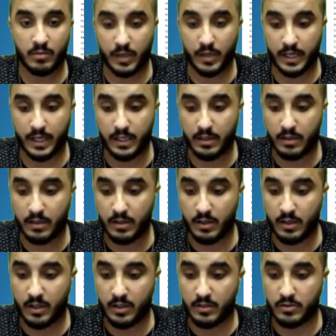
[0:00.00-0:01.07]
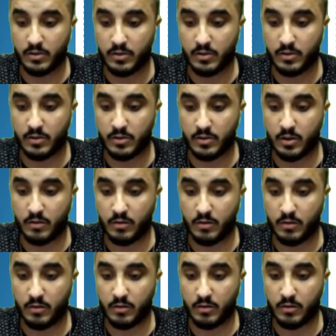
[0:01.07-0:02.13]
right? So
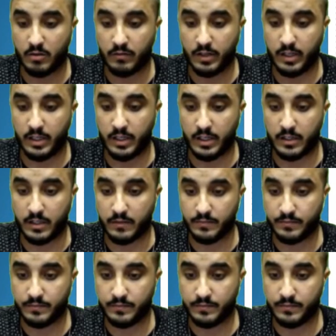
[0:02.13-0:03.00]
over here,